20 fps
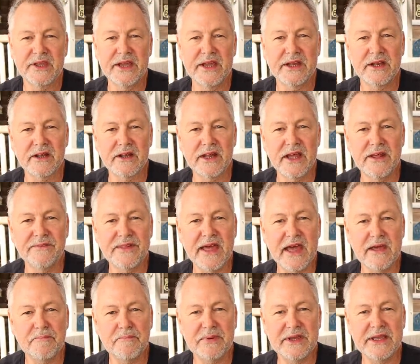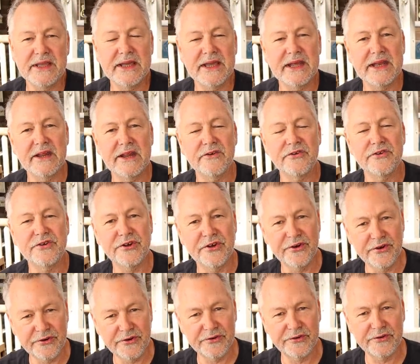and let that be an
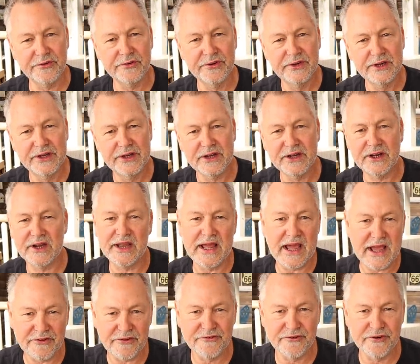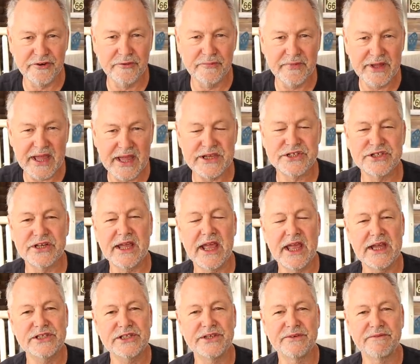internal classroom
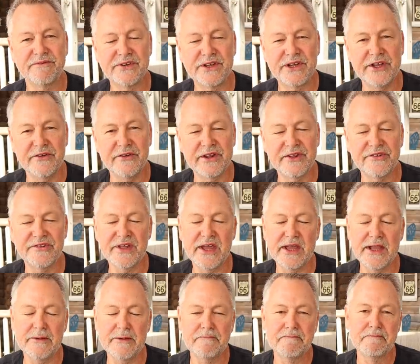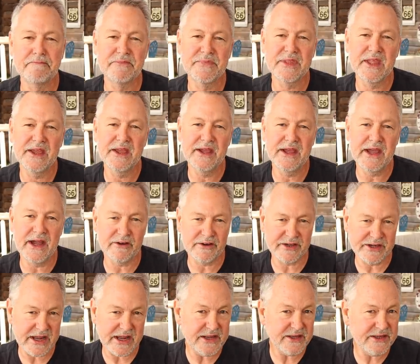education for you to say, how
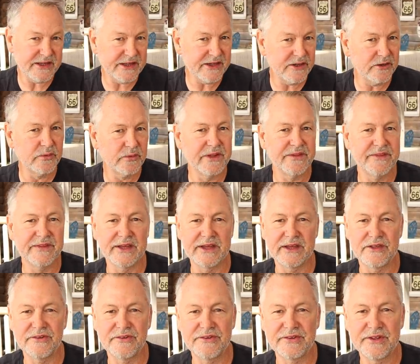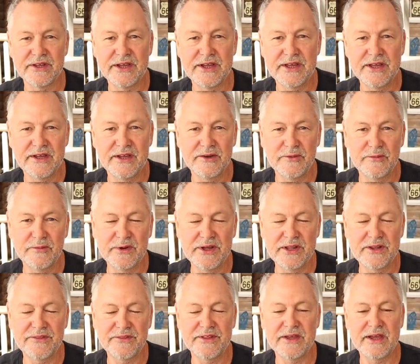can I deal with this
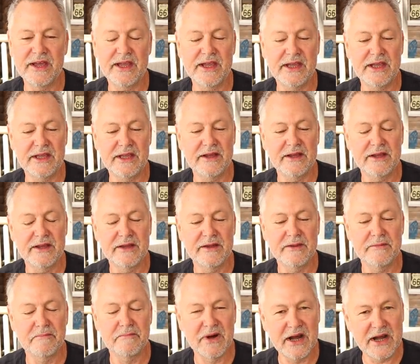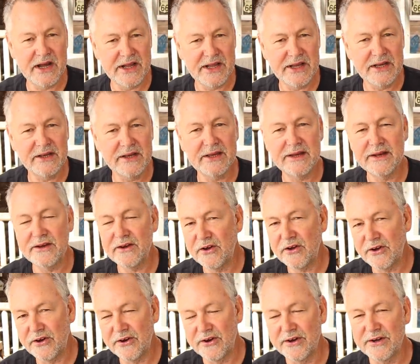with a mind and a
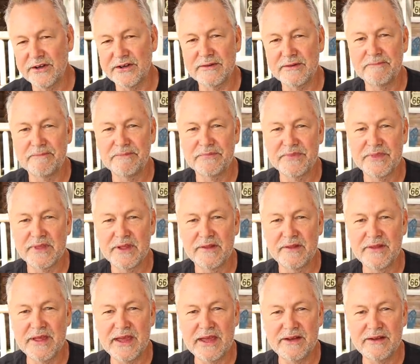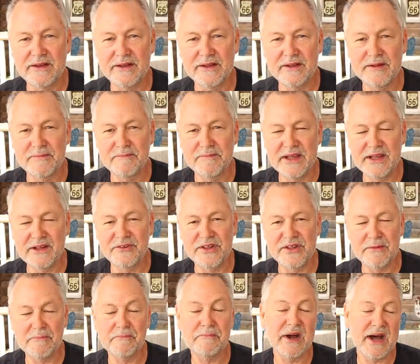heart that makes
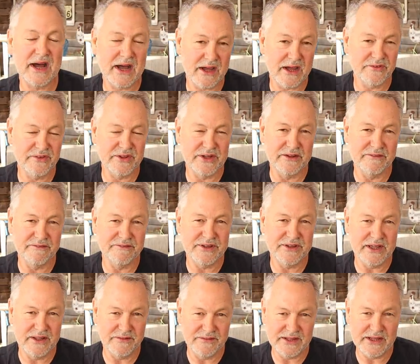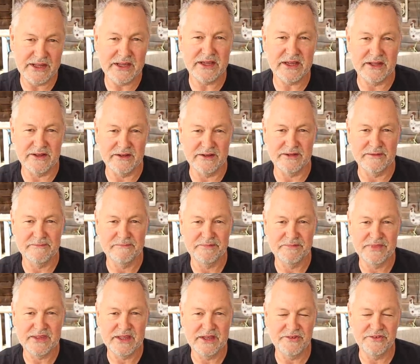it positive in the end
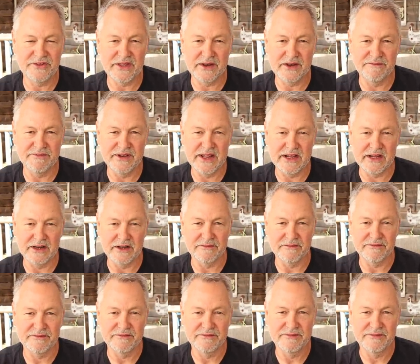instead of negative.